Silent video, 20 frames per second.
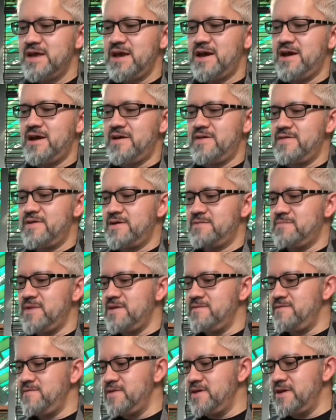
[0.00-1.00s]
There
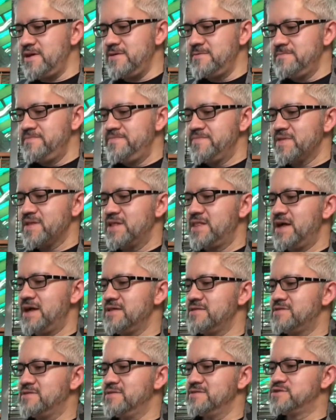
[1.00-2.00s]
may be
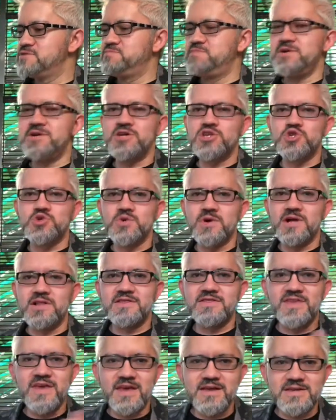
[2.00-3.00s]
like spiritual
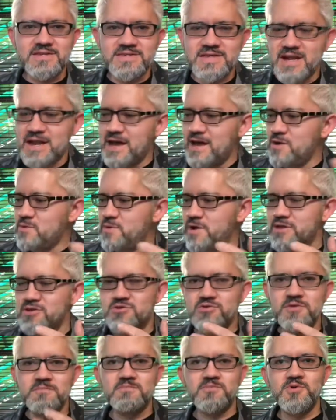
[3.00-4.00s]
things that I want
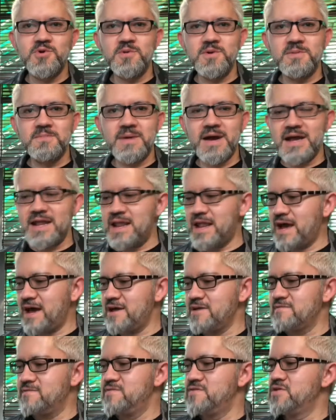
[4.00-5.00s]
to improve in my
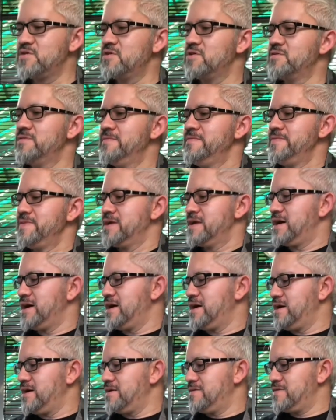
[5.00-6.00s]
life, you know,
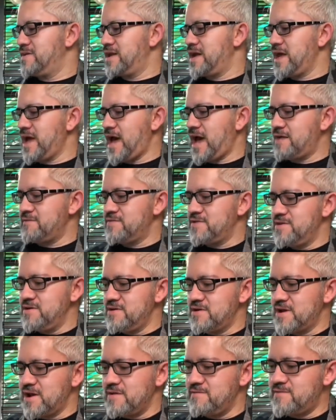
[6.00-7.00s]
that I have
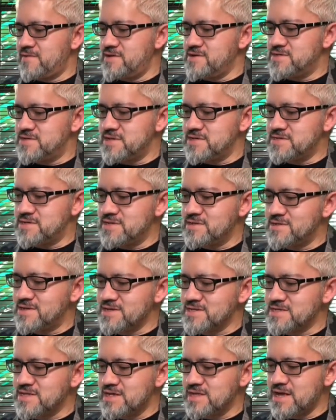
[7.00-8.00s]
here, like verses and
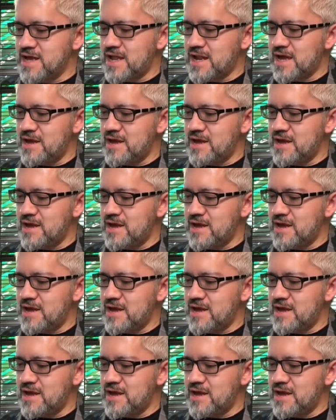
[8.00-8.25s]
things like that.